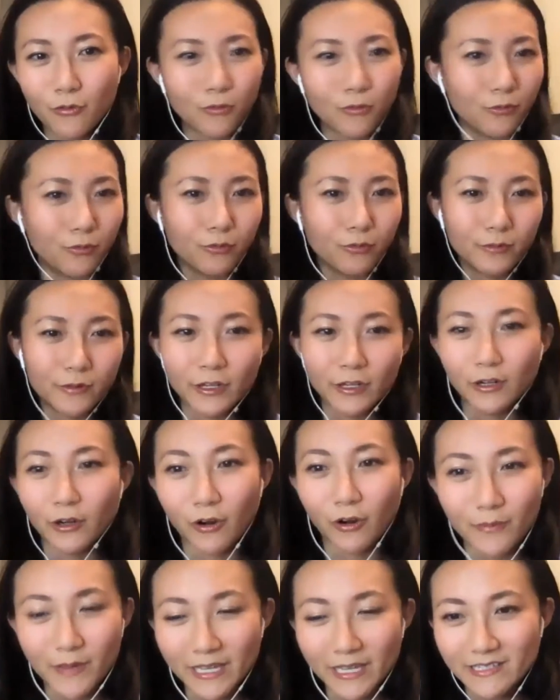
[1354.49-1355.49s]
The girl
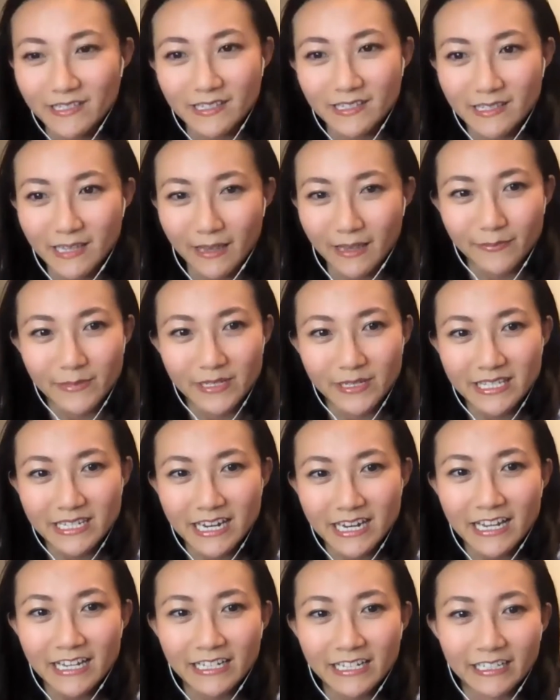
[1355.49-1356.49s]
makes the same
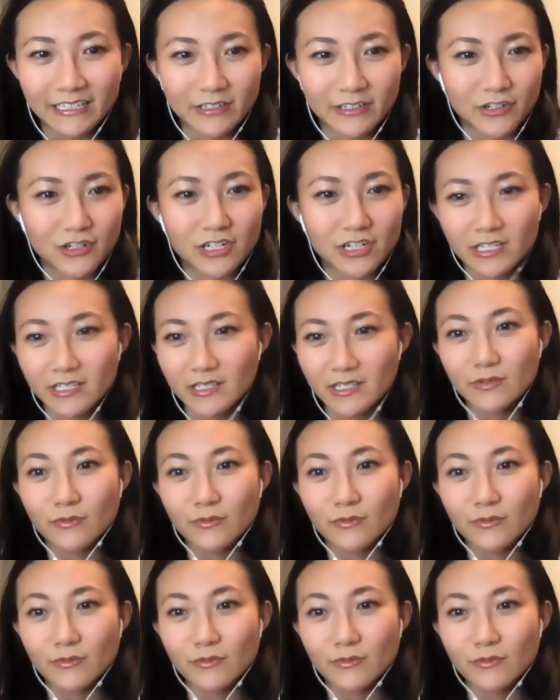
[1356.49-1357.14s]
mistake and she's